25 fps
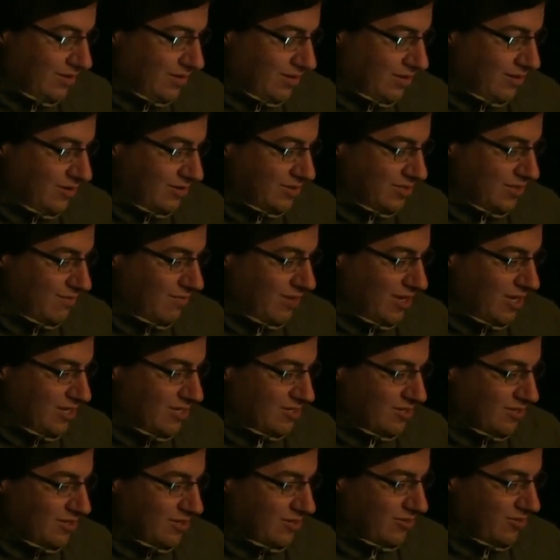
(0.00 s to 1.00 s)
Ursa
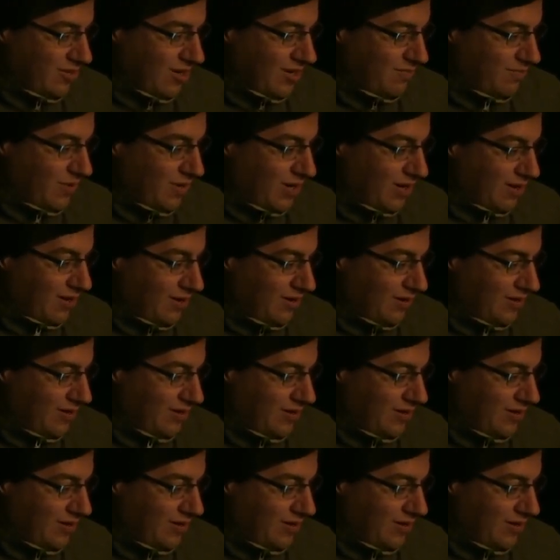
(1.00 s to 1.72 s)
Major, the Great Bear.